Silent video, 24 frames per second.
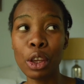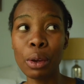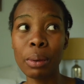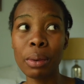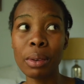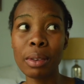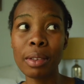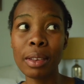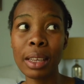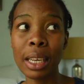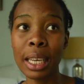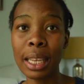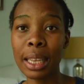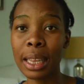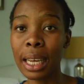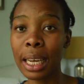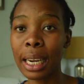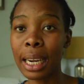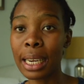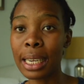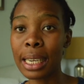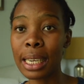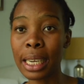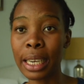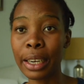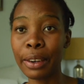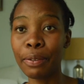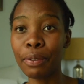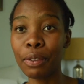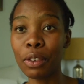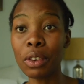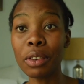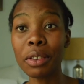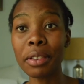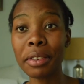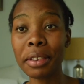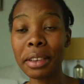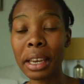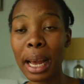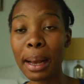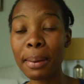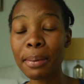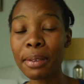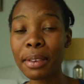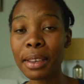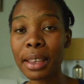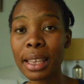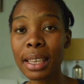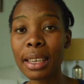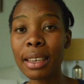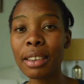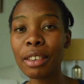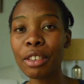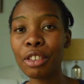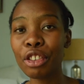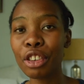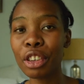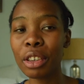you will see that I did a few snaps of this,